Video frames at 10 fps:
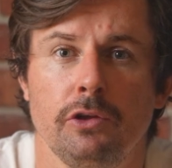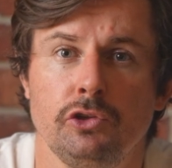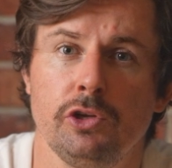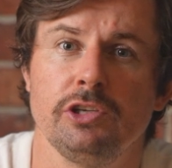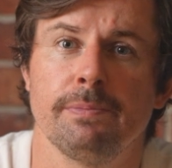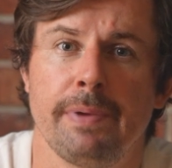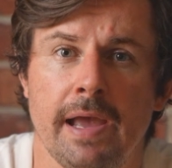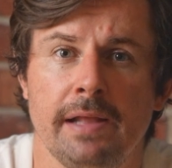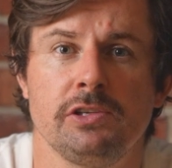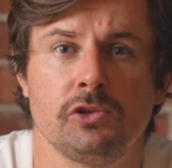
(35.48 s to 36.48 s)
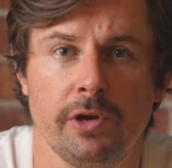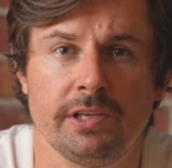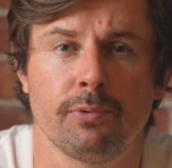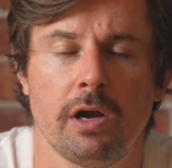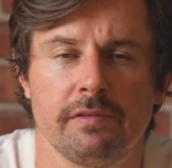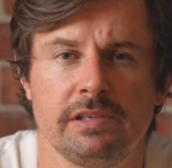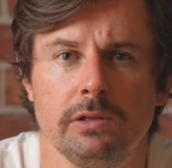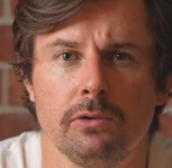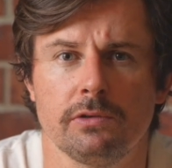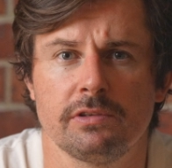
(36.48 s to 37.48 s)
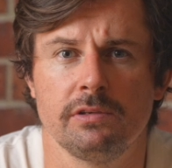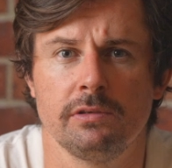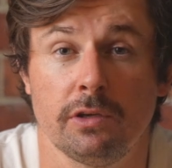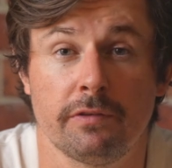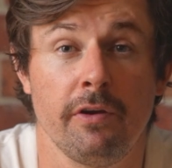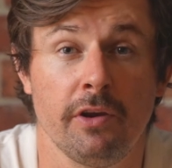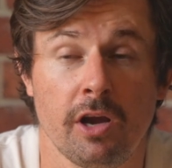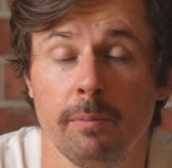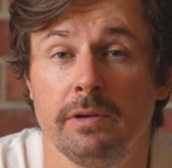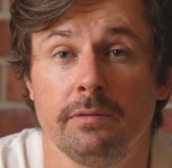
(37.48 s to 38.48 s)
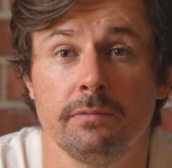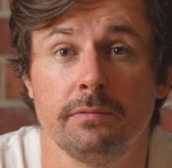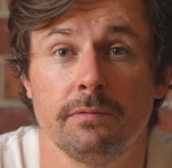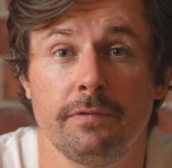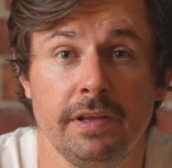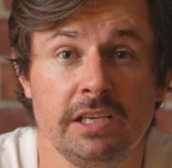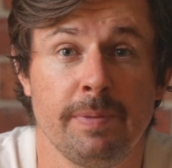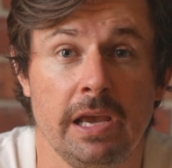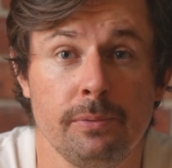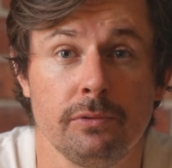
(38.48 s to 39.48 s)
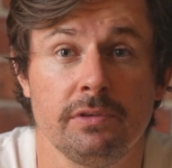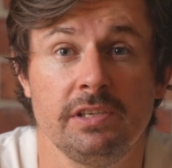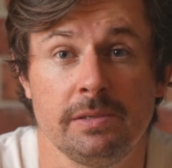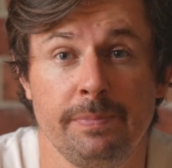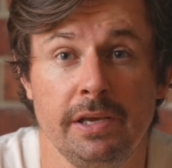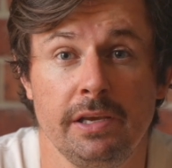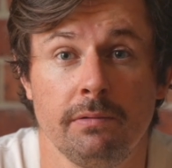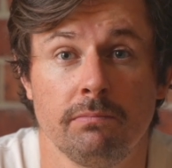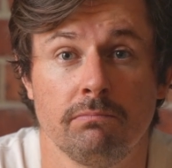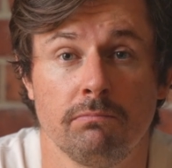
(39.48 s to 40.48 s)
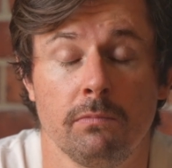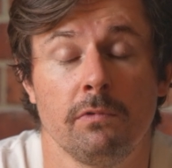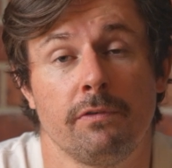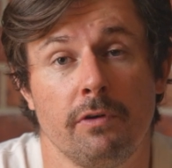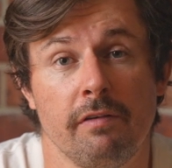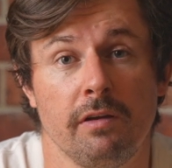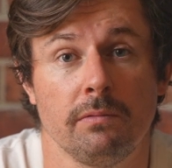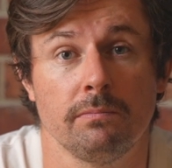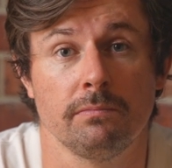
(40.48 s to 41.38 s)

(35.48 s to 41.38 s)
due to Japan's strict privacy laws. So it's very common for these people to disappear forever.